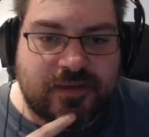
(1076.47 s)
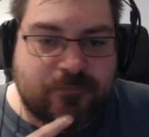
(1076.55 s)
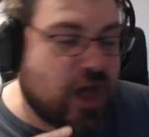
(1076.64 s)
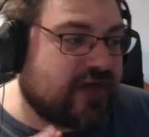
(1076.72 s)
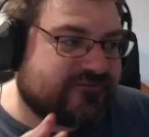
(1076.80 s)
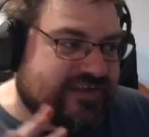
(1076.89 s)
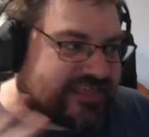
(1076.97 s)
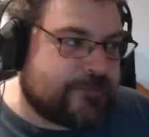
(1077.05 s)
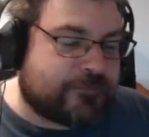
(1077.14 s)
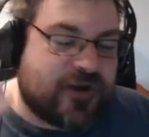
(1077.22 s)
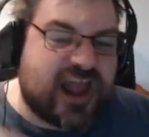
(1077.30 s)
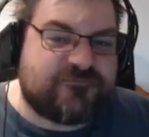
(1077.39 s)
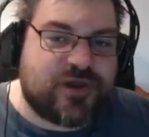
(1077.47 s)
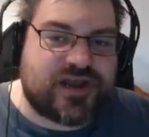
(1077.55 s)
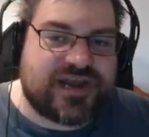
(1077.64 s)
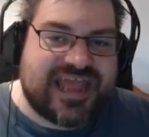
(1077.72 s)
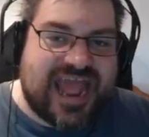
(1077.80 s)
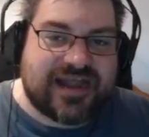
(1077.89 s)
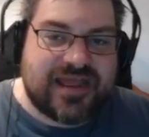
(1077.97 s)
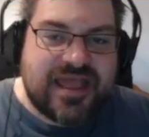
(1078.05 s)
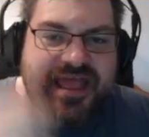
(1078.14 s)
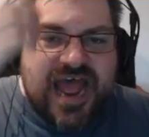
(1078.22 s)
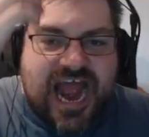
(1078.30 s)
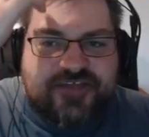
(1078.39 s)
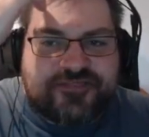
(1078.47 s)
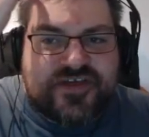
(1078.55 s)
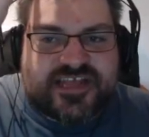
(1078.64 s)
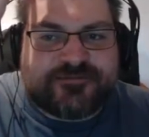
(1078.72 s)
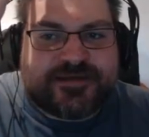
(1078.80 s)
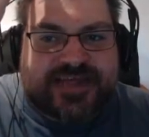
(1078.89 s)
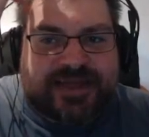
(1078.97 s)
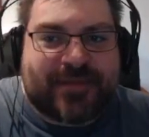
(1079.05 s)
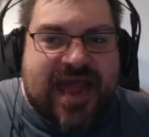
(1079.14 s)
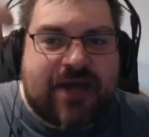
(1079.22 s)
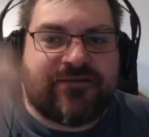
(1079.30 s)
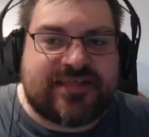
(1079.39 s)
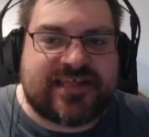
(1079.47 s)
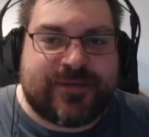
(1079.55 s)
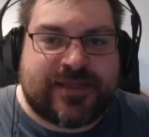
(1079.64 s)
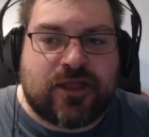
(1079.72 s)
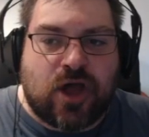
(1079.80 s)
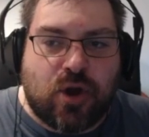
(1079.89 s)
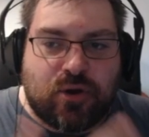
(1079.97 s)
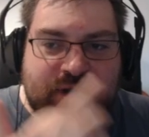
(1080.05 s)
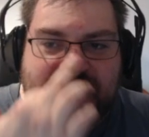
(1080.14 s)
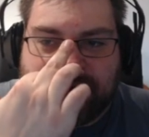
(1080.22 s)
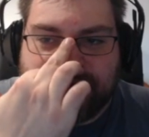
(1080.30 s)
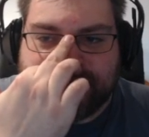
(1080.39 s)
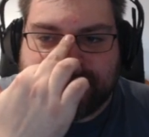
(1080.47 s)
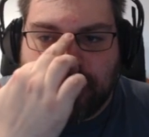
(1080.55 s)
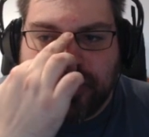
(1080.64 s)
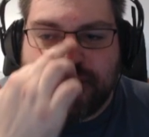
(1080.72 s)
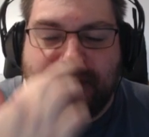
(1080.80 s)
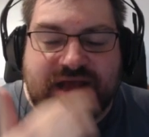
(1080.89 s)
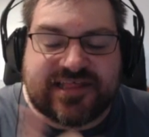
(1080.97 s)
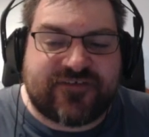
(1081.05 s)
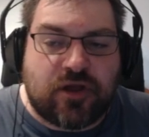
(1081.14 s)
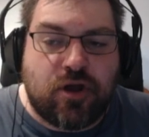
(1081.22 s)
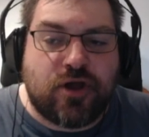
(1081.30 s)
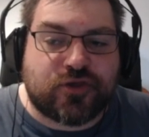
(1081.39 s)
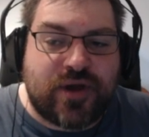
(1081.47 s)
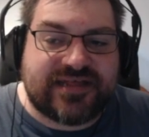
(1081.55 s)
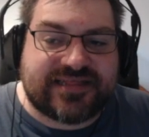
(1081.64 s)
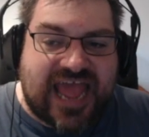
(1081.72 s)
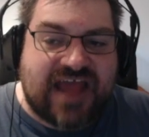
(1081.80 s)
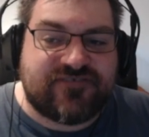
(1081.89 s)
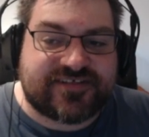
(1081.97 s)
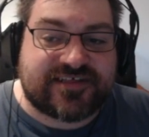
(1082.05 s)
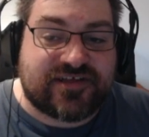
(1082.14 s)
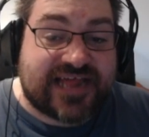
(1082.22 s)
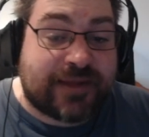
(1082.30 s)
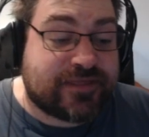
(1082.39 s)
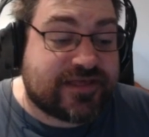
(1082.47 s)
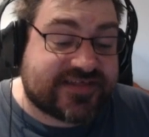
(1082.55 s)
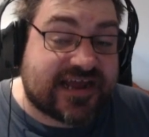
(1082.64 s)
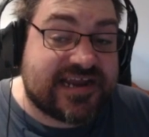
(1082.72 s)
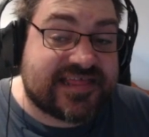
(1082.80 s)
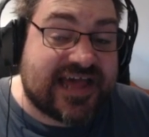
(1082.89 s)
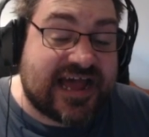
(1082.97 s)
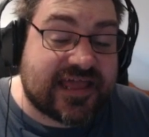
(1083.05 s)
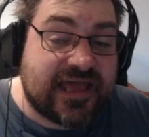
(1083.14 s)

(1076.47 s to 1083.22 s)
Perfect. It Brave Bird again. I think this means I can guarantee to beat the Ho-Oh now, because otherwise, if it Earthquakes every single time on the second attack,